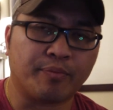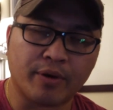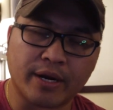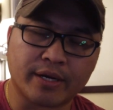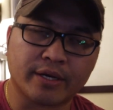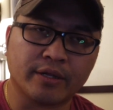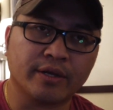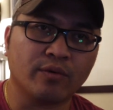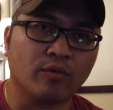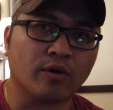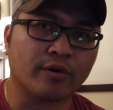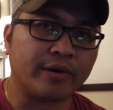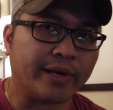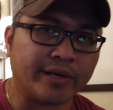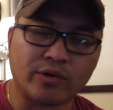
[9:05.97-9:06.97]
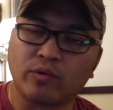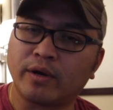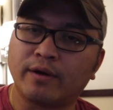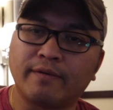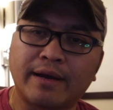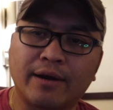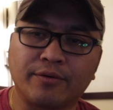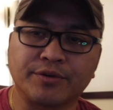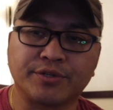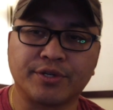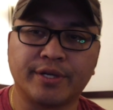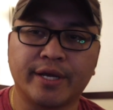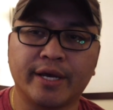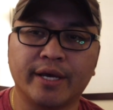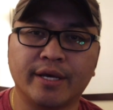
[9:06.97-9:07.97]
you're practically working 12
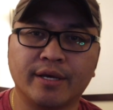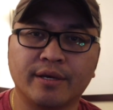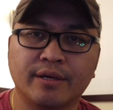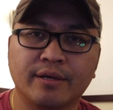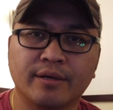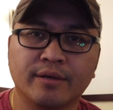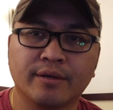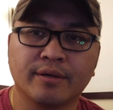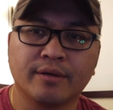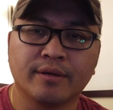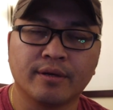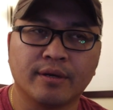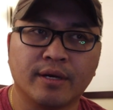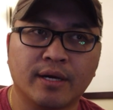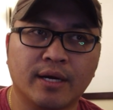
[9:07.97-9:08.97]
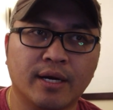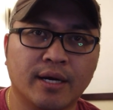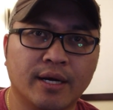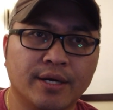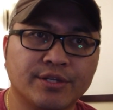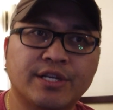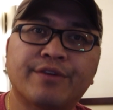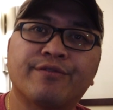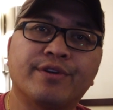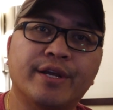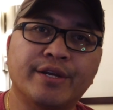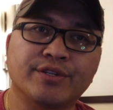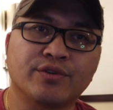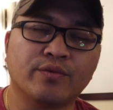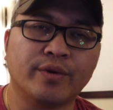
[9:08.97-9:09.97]
hours a day,
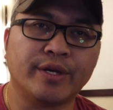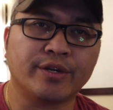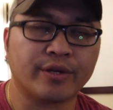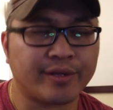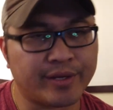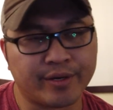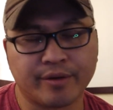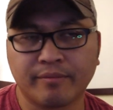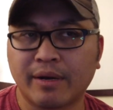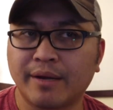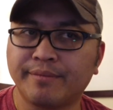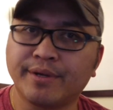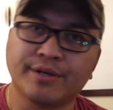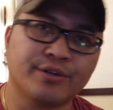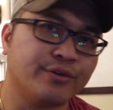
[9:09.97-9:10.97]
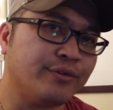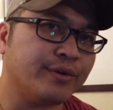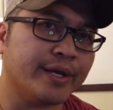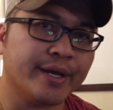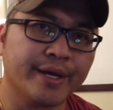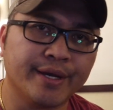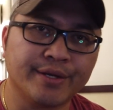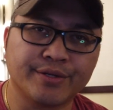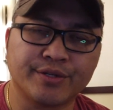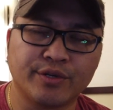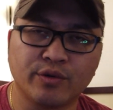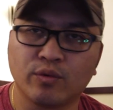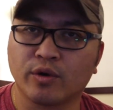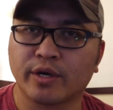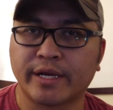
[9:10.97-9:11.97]
7 days a week. I think there might be 2
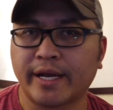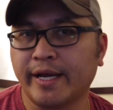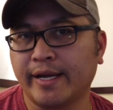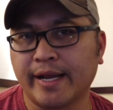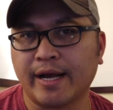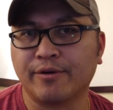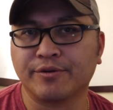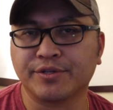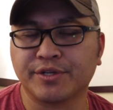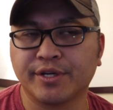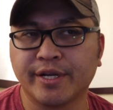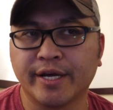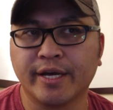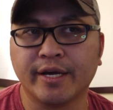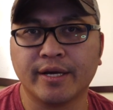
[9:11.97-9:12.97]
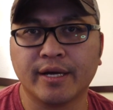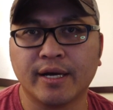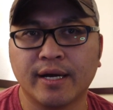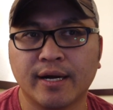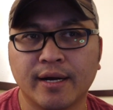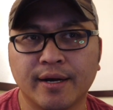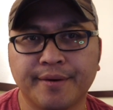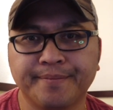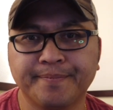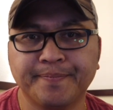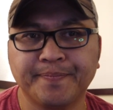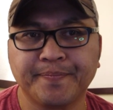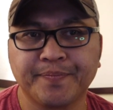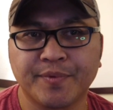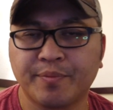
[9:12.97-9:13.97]
days you work 8 hours a day.
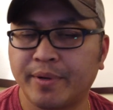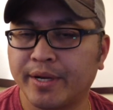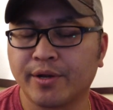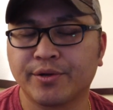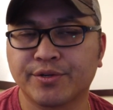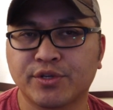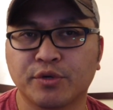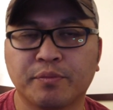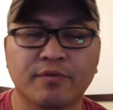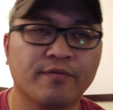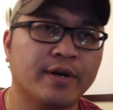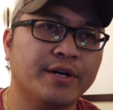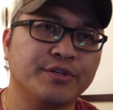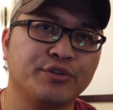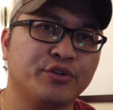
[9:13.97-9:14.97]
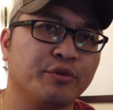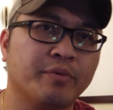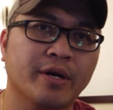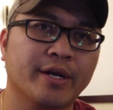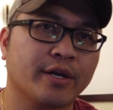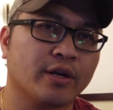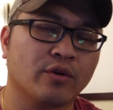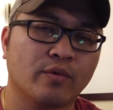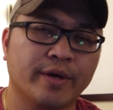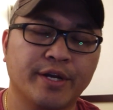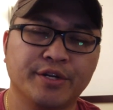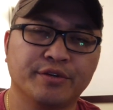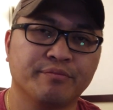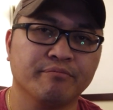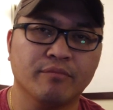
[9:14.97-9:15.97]
Depending on the supervisor, you probably can
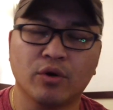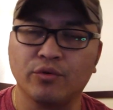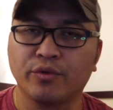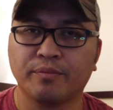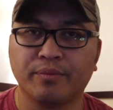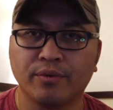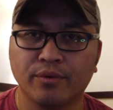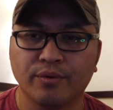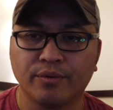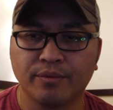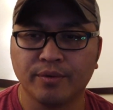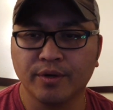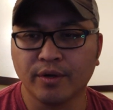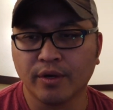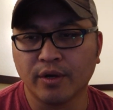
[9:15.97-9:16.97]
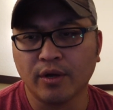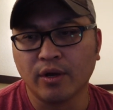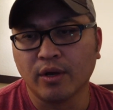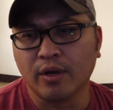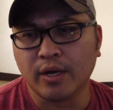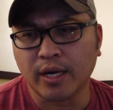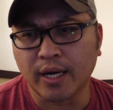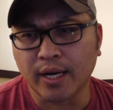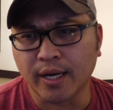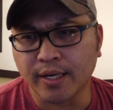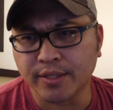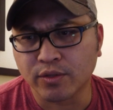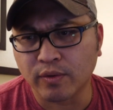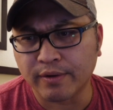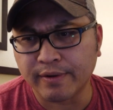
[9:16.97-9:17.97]
arrange multiple
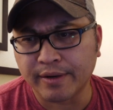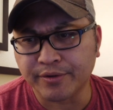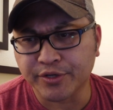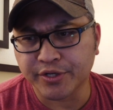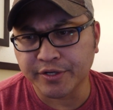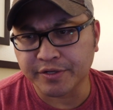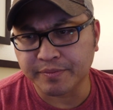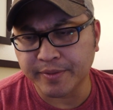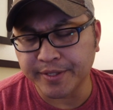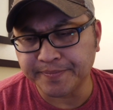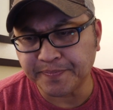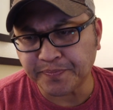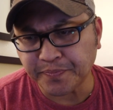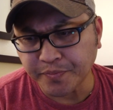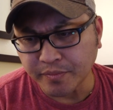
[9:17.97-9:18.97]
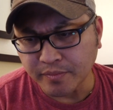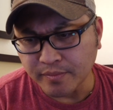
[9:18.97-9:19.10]
12-hour shifts, but